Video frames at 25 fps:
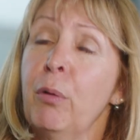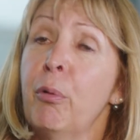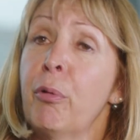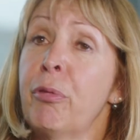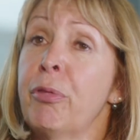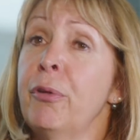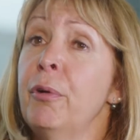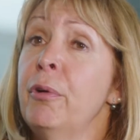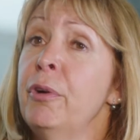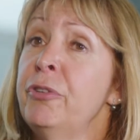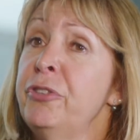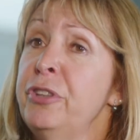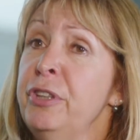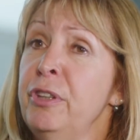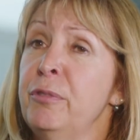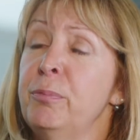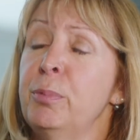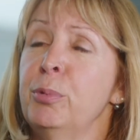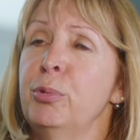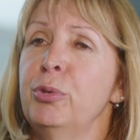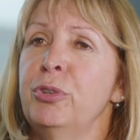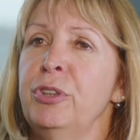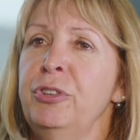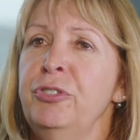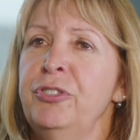authority of
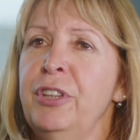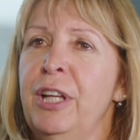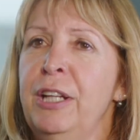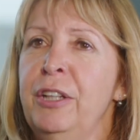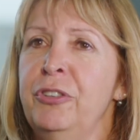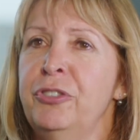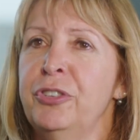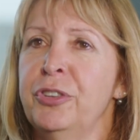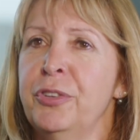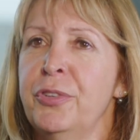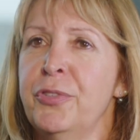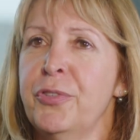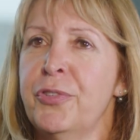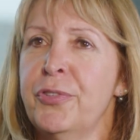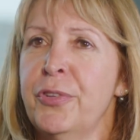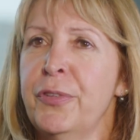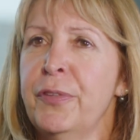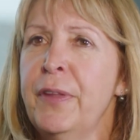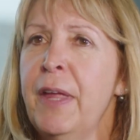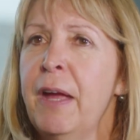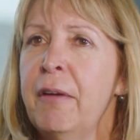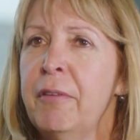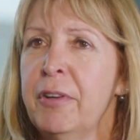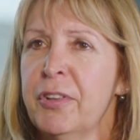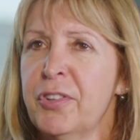board intelligence
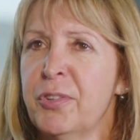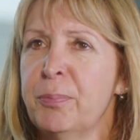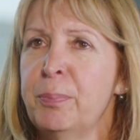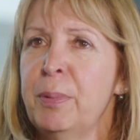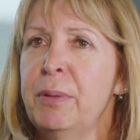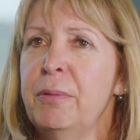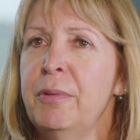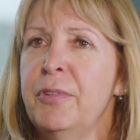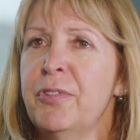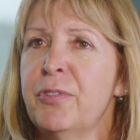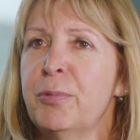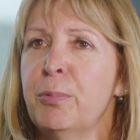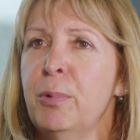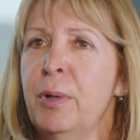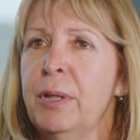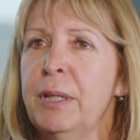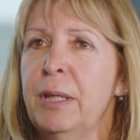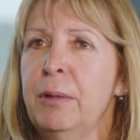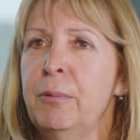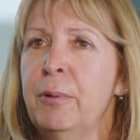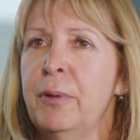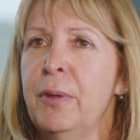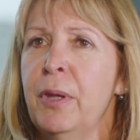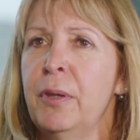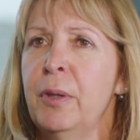and their experience
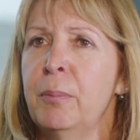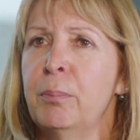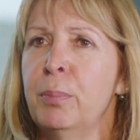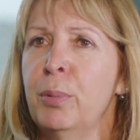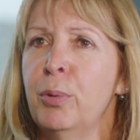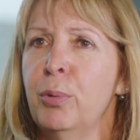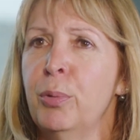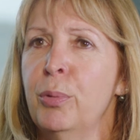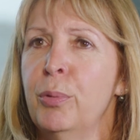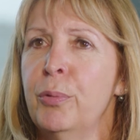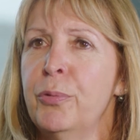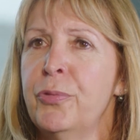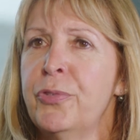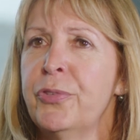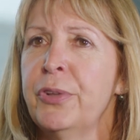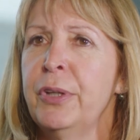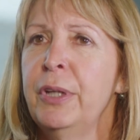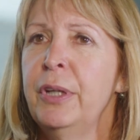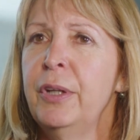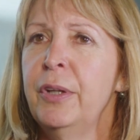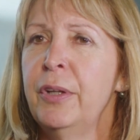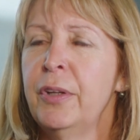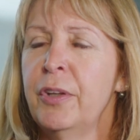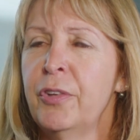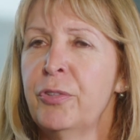working with other boards
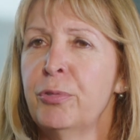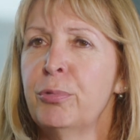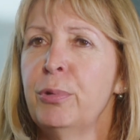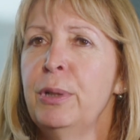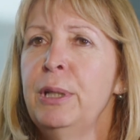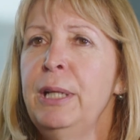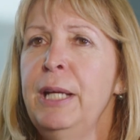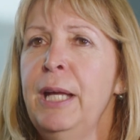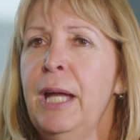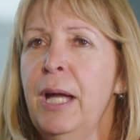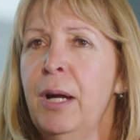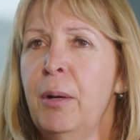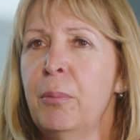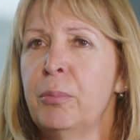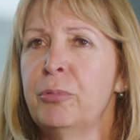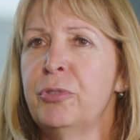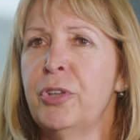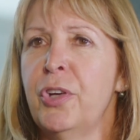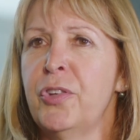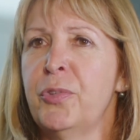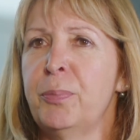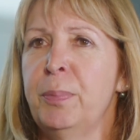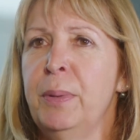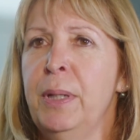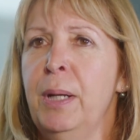has really helped
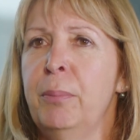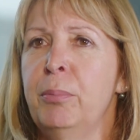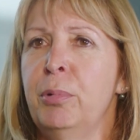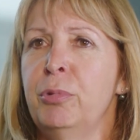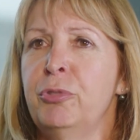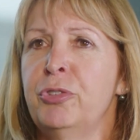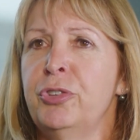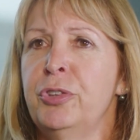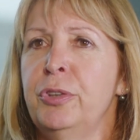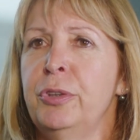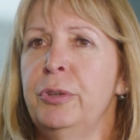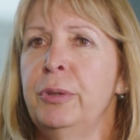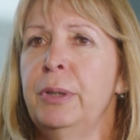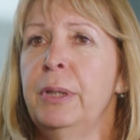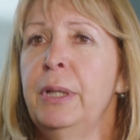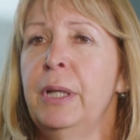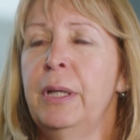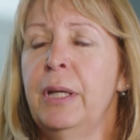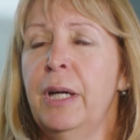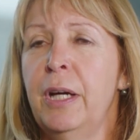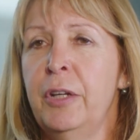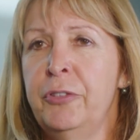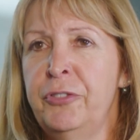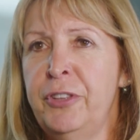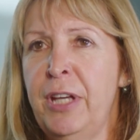us be able to
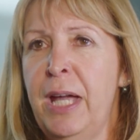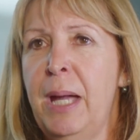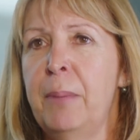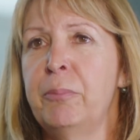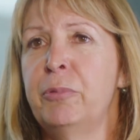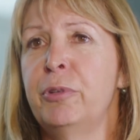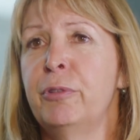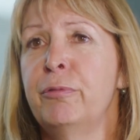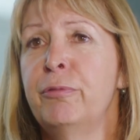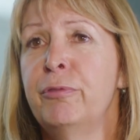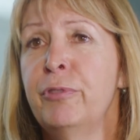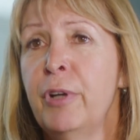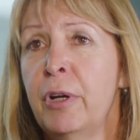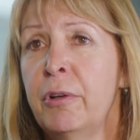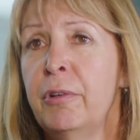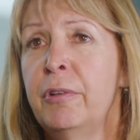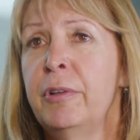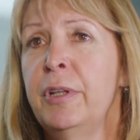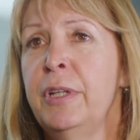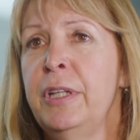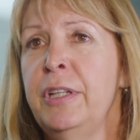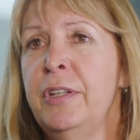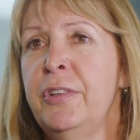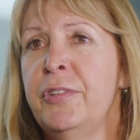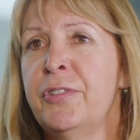adapt a
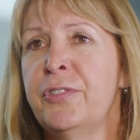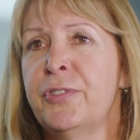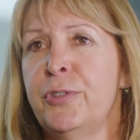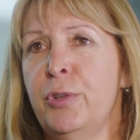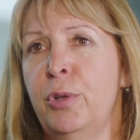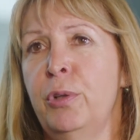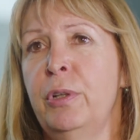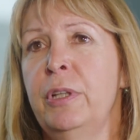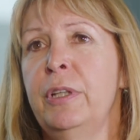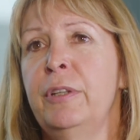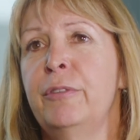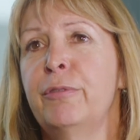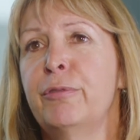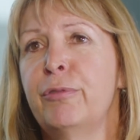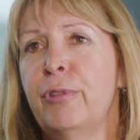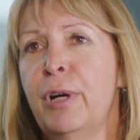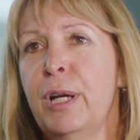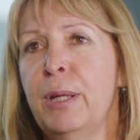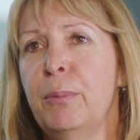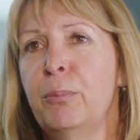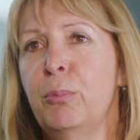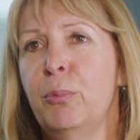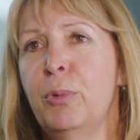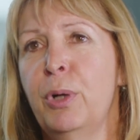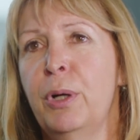very solid
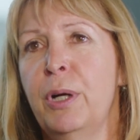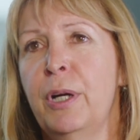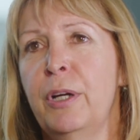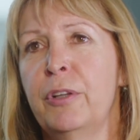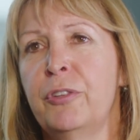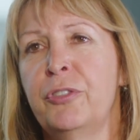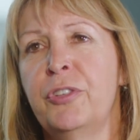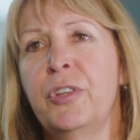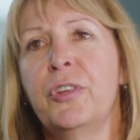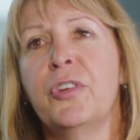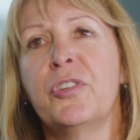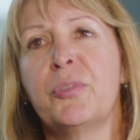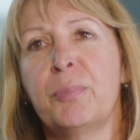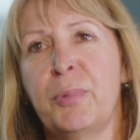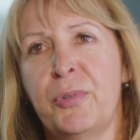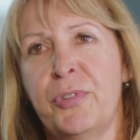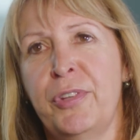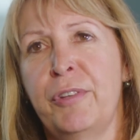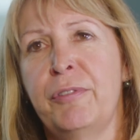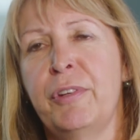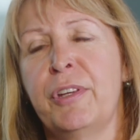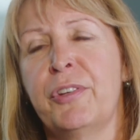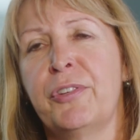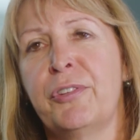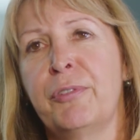framework to the
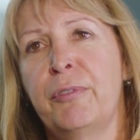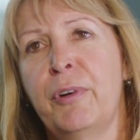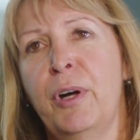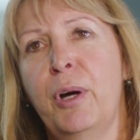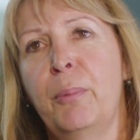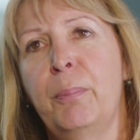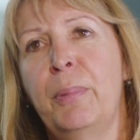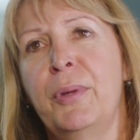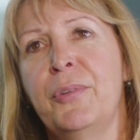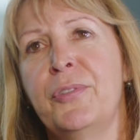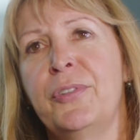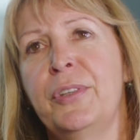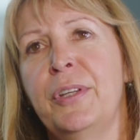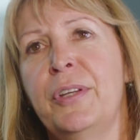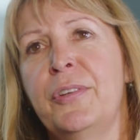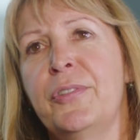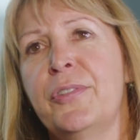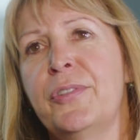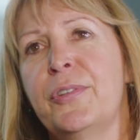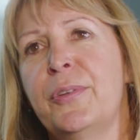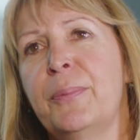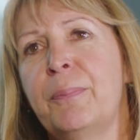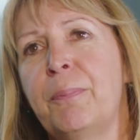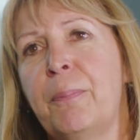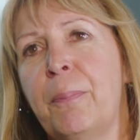specifics of our
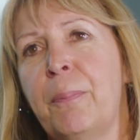business.